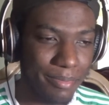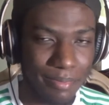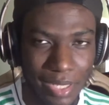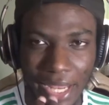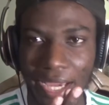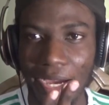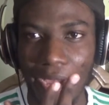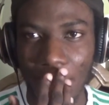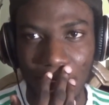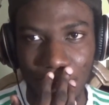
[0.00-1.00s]
but like
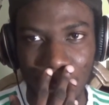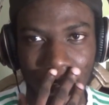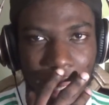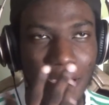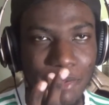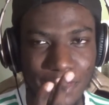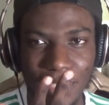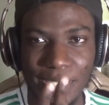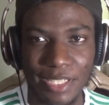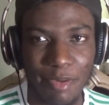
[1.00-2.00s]
I was
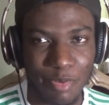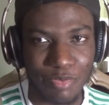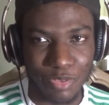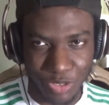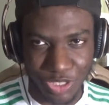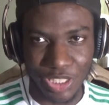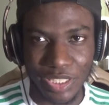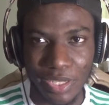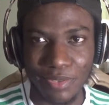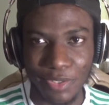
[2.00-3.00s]
gonna say before
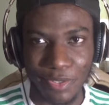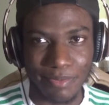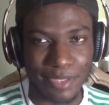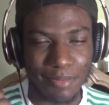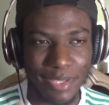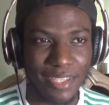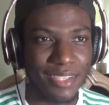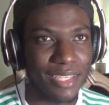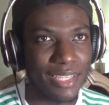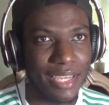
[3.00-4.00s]
she interrupted me.
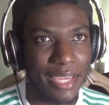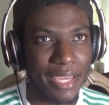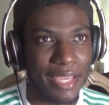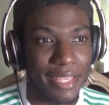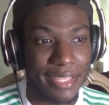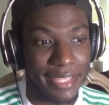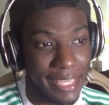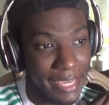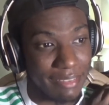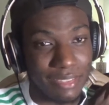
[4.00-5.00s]

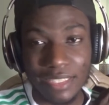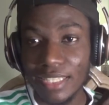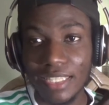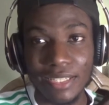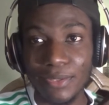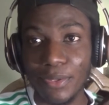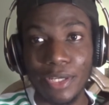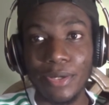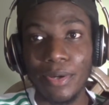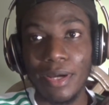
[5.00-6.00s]
Yeah, look,
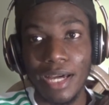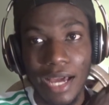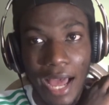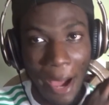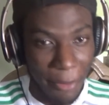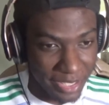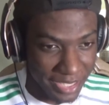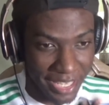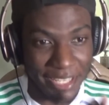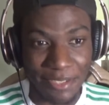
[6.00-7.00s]
I want to
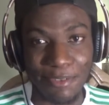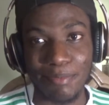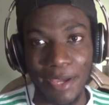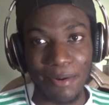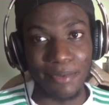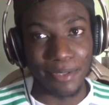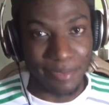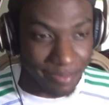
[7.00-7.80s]
say this from now on.